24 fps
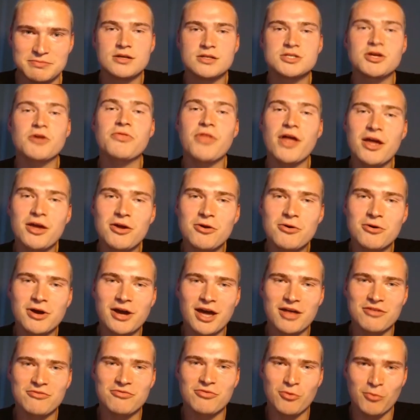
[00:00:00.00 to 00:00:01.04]
So thank you
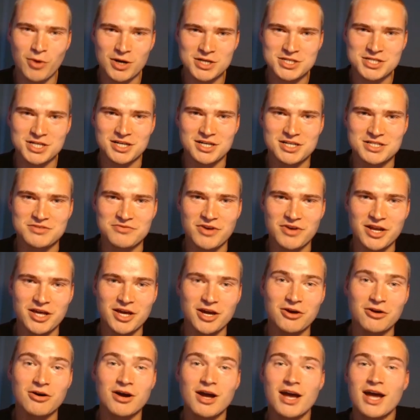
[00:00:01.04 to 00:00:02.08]
again for watching this
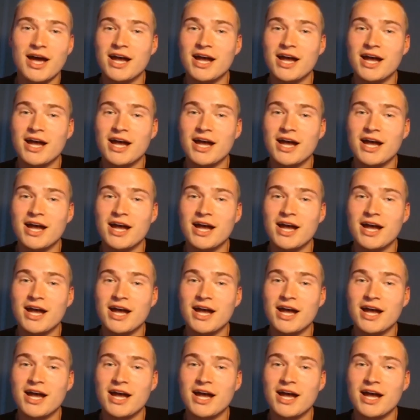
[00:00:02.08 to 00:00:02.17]
video.